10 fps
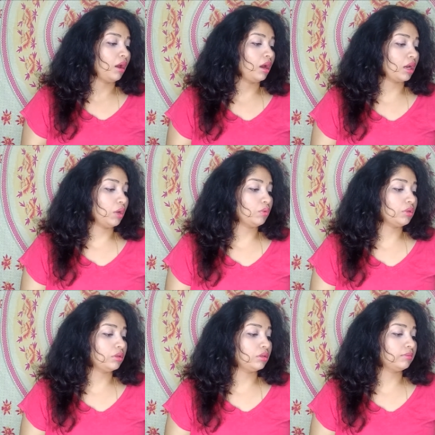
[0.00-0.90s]

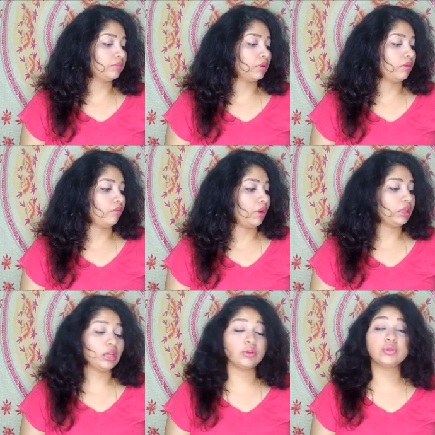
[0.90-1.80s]
around
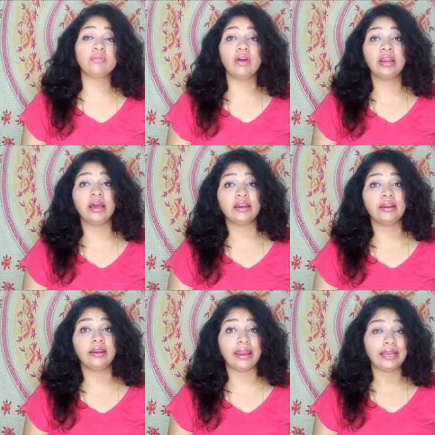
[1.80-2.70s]

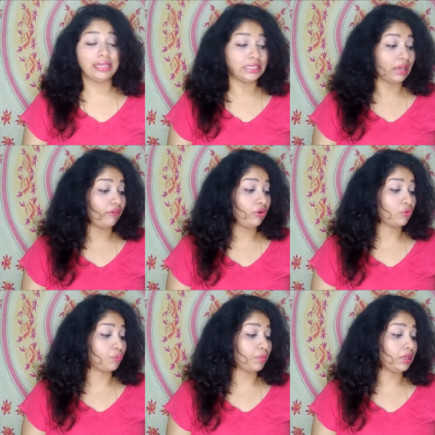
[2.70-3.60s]
1197
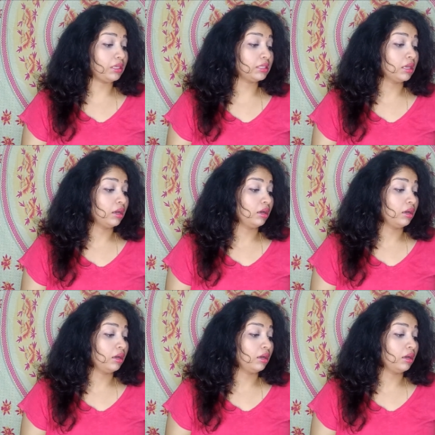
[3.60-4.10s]
rupees.